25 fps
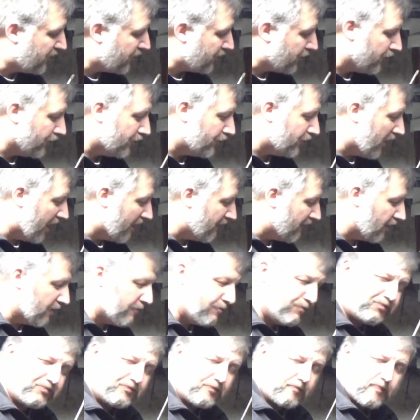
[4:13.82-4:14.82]

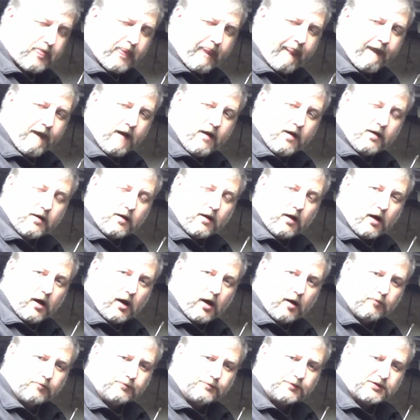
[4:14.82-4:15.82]
screwdriver.
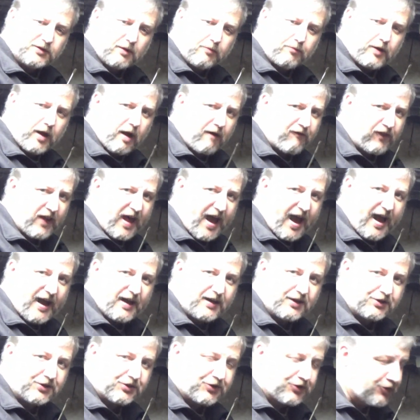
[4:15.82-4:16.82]
Um, some, a
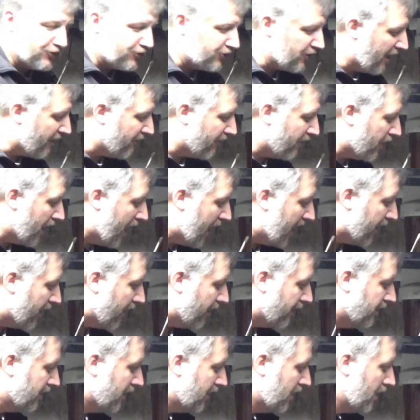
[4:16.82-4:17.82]
flat-headed screwdriver, not
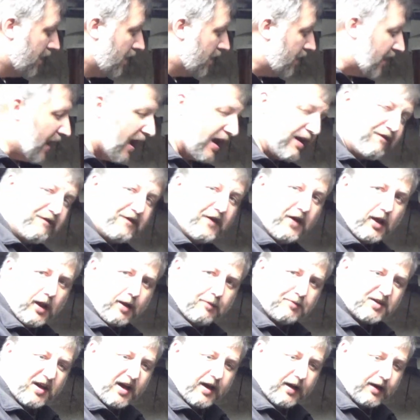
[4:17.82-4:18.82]
a now to
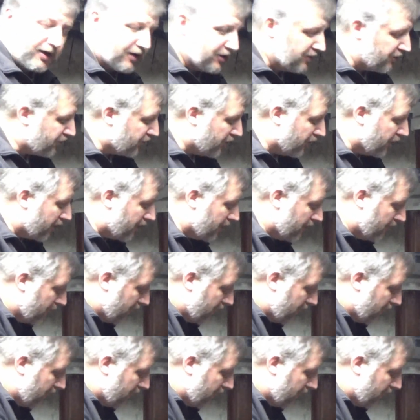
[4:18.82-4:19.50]
Phillips end, could shoot